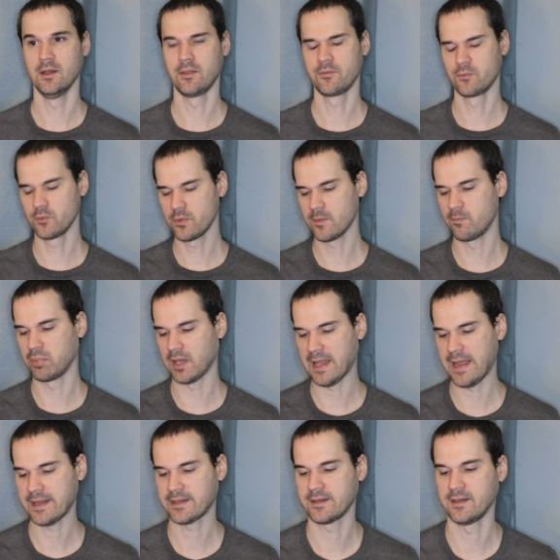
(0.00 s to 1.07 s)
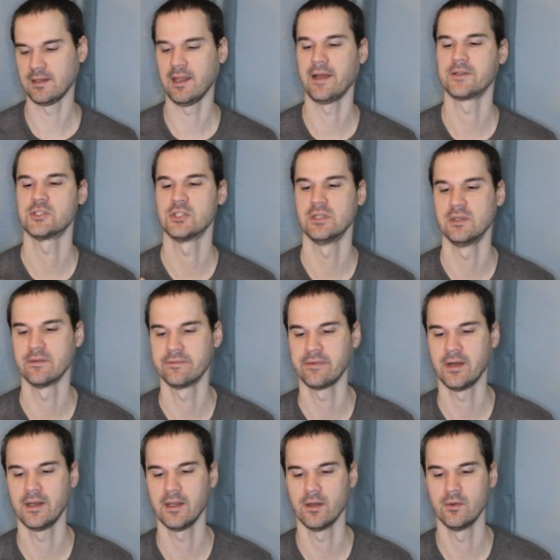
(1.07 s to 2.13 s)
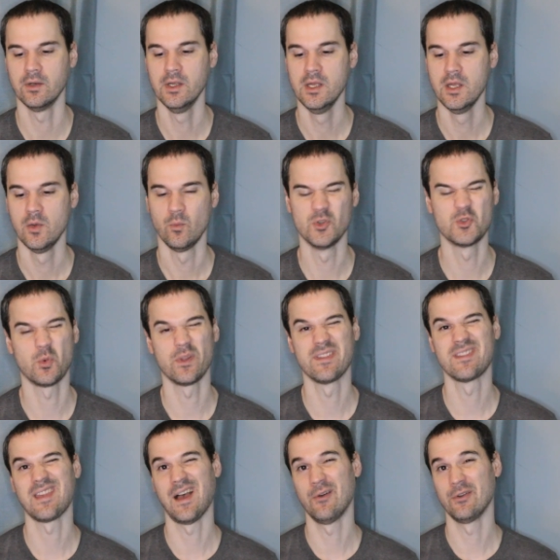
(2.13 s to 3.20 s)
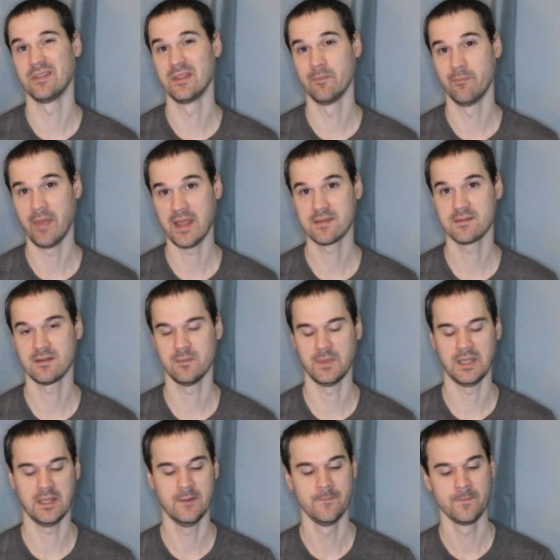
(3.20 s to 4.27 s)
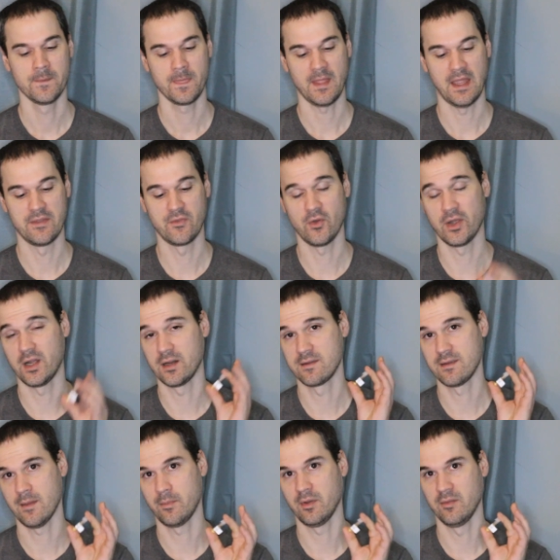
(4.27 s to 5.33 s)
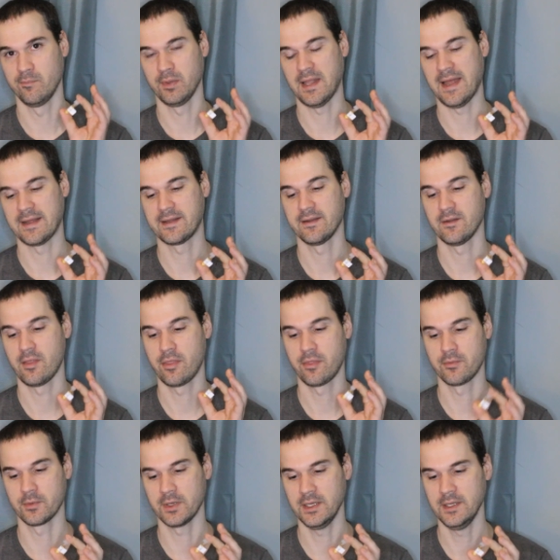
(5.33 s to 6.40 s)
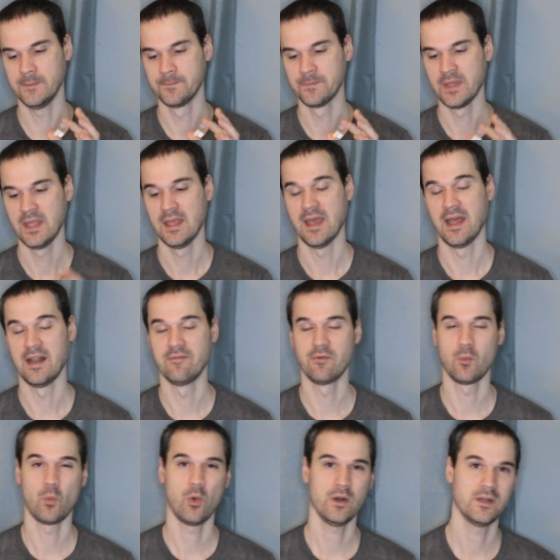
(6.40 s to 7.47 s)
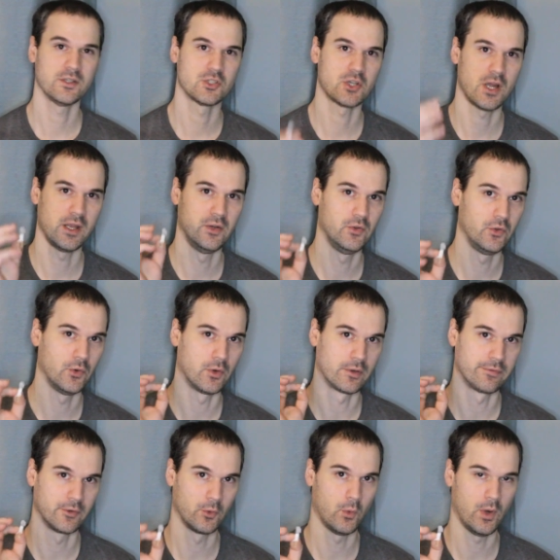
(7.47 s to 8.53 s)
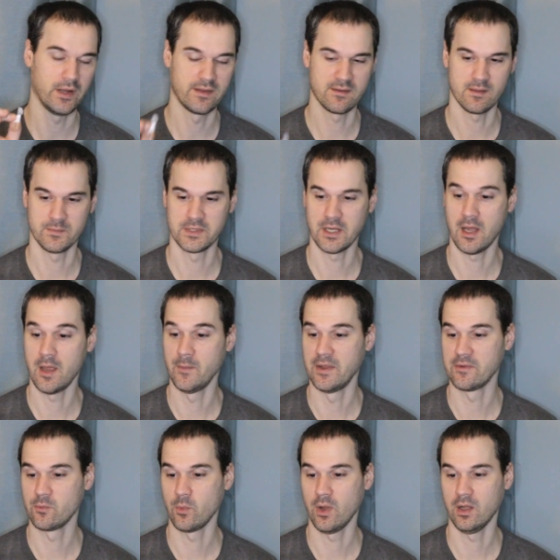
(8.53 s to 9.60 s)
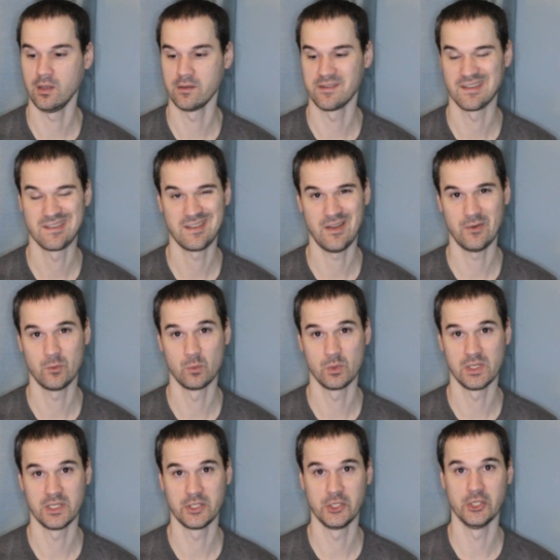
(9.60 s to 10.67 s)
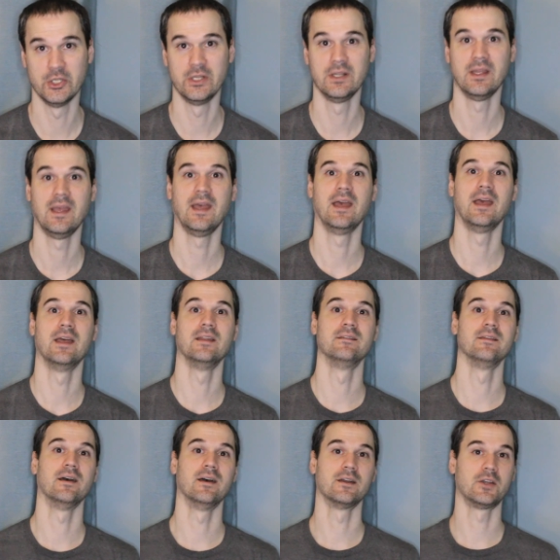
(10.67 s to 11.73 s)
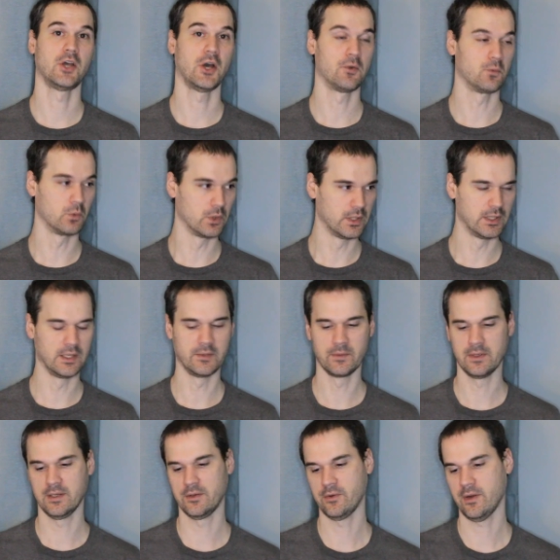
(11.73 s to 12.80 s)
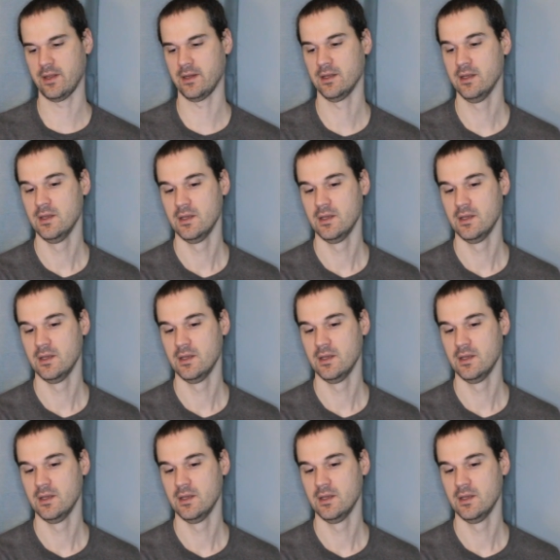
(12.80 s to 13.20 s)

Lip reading: through the Black collection to find out which one sounded the best to me. And so I got a sample of Black 3, and I've wanted to try New York for quite some time as well, as it sounded really good and got really great